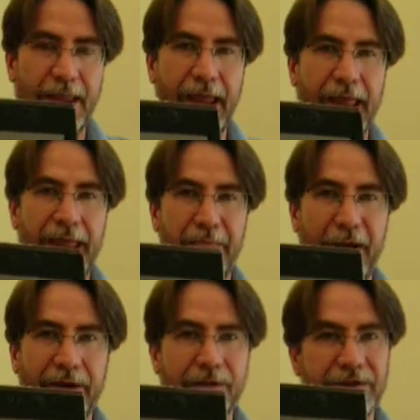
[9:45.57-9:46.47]
a
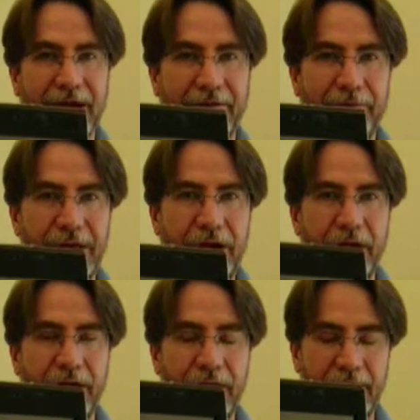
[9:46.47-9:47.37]
Microsoft
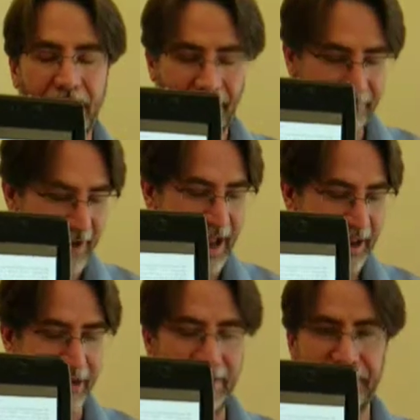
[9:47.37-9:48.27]
Reader
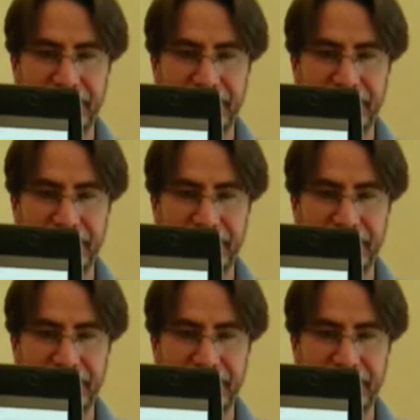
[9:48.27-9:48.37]
file.